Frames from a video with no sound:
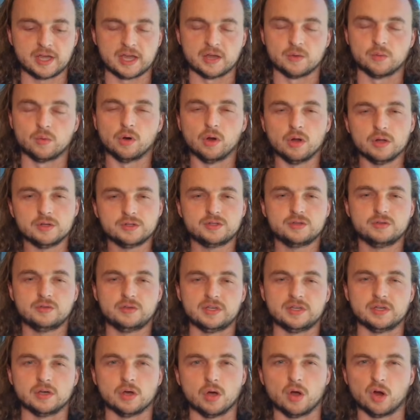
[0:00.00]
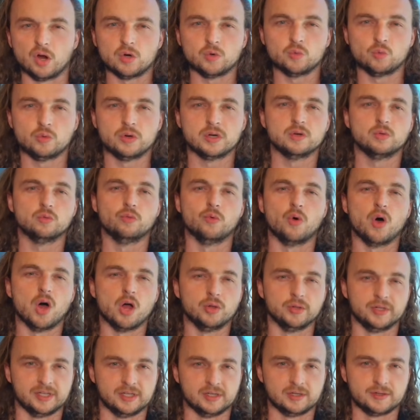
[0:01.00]
Okay, we're on to the hardware
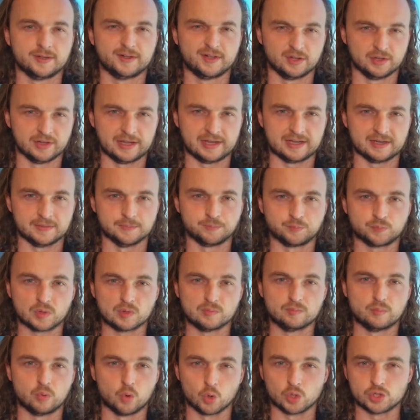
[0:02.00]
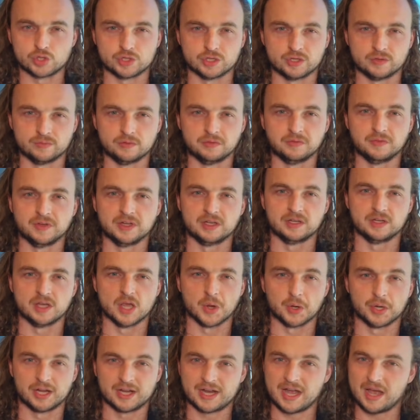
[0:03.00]
wallet claim portion of the
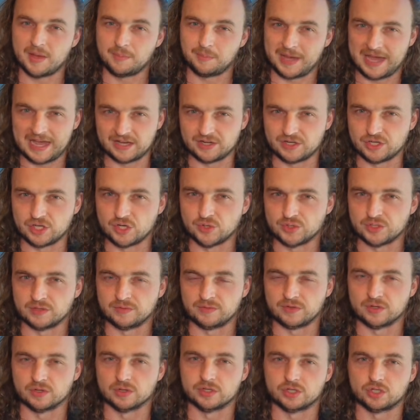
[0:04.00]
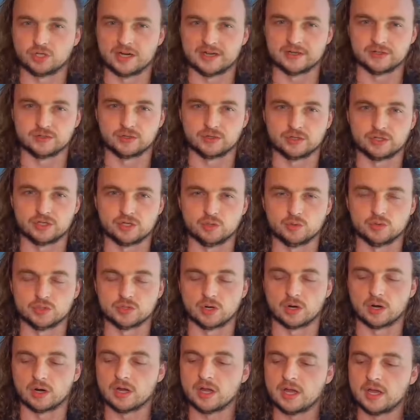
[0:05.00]
video, and I got bad news if you're a Trezor
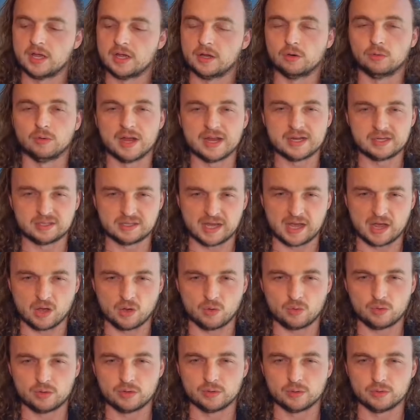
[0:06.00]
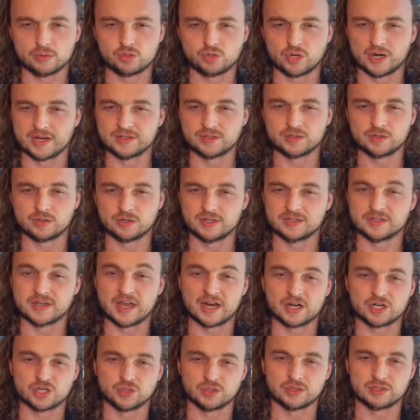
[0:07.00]
user. Right now, Trezor
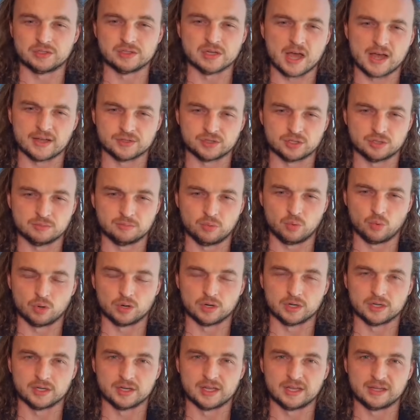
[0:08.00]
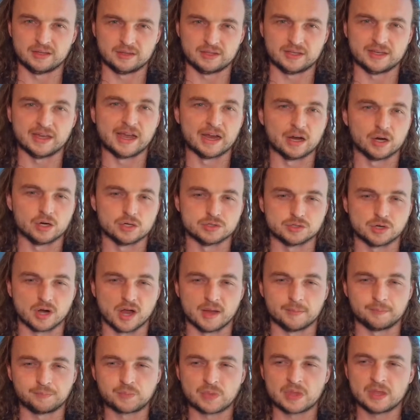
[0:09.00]
is actually not supported in the
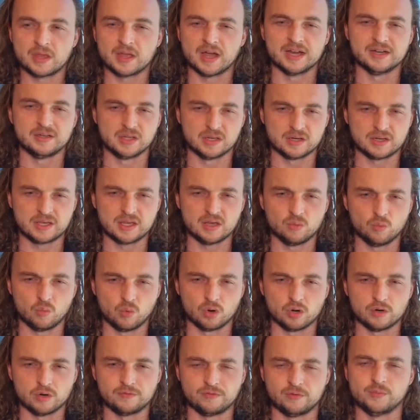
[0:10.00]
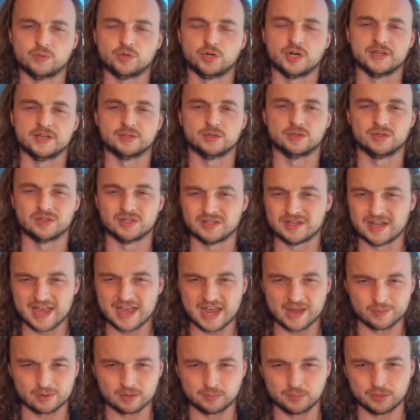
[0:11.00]
airdrop. I did get word from Trezor today.